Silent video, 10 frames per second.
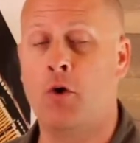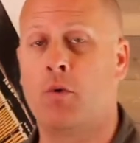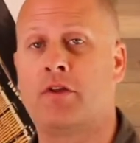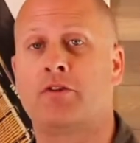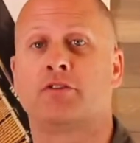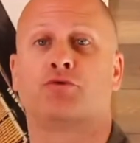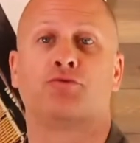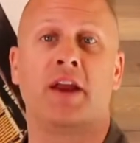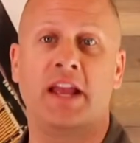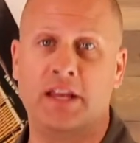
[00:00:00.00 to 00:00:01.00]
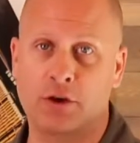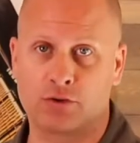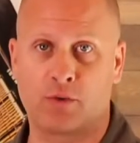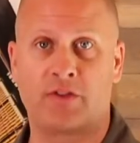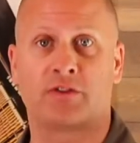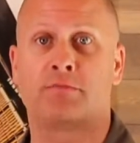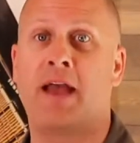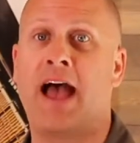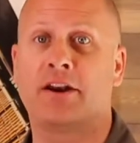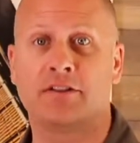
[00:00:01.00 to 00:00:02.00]
Whether it's radios, whether it's
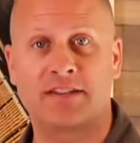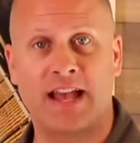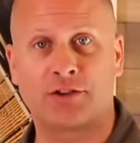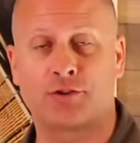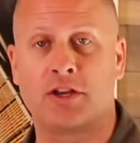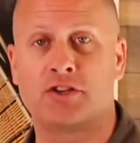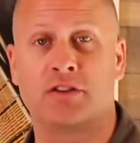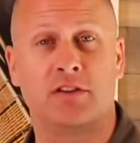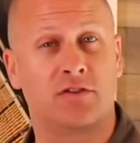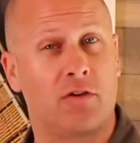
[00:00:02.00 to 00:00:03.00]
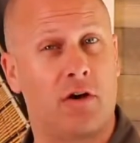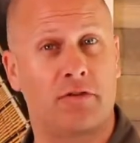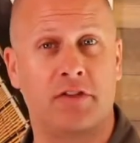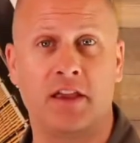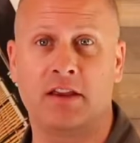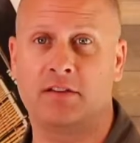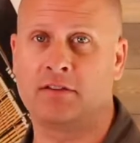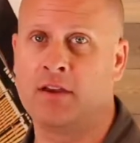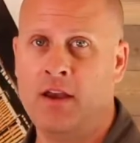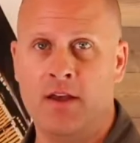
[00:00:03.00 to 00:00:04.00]
pattern saturation, these are all
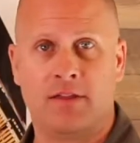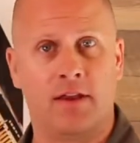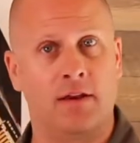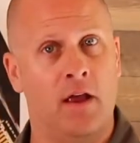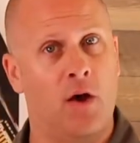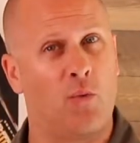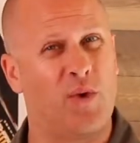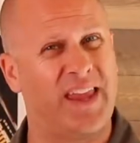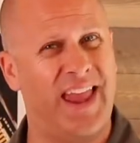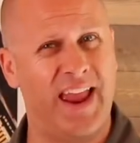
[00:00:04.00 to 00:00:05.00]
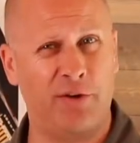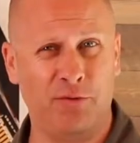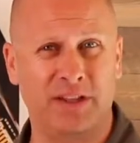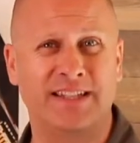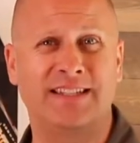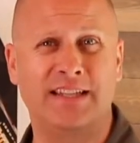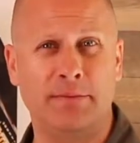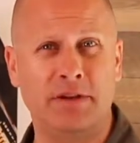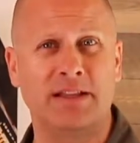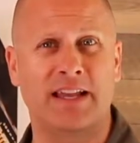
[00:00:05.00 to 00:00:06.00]
things that we can't really
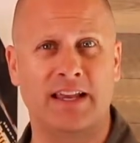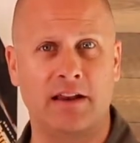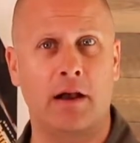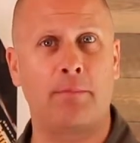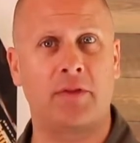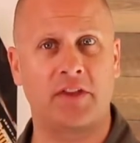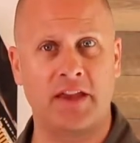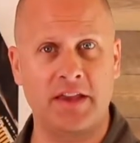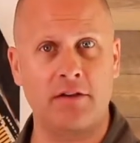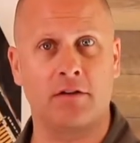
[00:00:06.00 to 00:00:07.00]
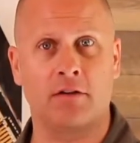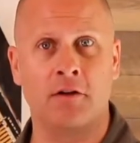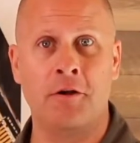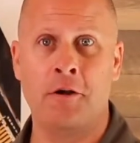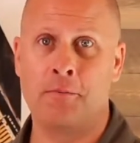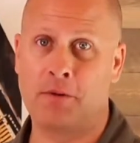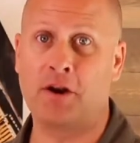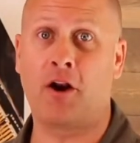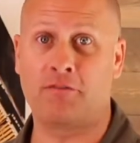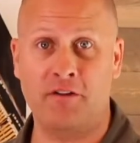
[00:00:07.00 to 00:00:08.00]
simulate up on the hill,
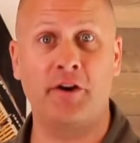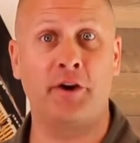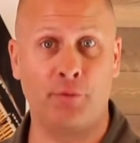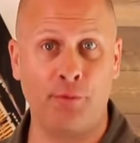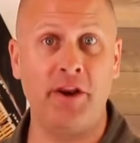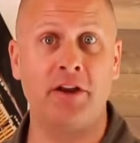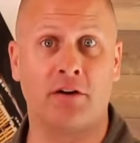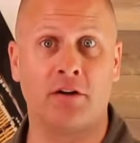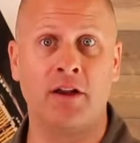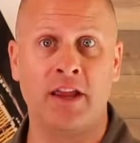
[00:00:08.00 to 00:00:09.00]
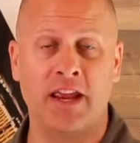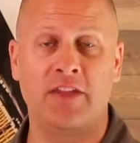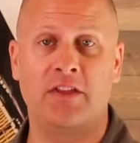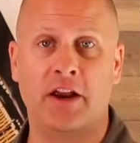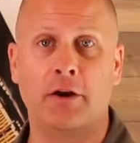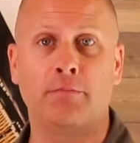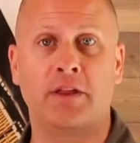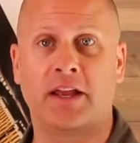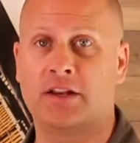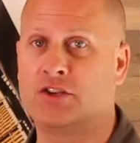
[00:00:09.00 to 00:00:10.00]
but are very real in the
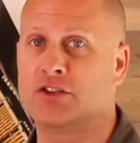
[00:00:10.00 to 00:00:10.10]
airplane.